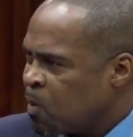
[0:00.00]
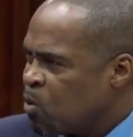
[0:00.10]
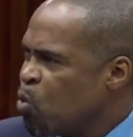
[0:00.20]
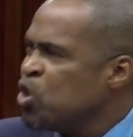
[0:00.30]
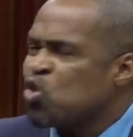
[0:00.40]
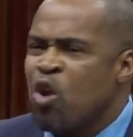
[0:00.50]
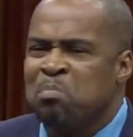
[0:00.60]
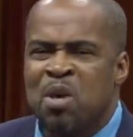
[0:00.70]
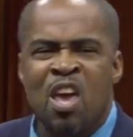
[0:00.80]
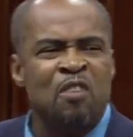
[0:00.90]
who is showing
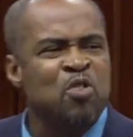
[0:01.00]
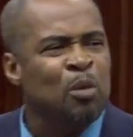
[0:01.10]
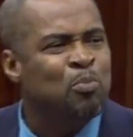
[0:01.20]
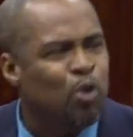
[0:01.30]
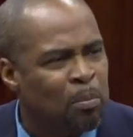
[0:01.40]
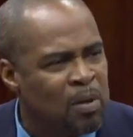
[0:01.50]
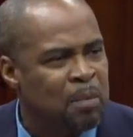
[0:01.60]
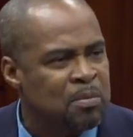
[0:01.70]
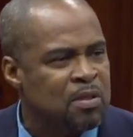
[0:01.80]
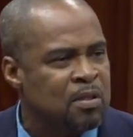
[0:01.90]
behavioral
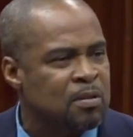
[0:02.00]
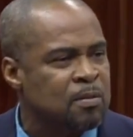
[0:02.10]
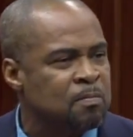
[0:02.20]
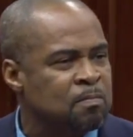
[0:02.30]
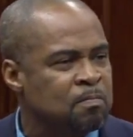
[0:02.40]
problems?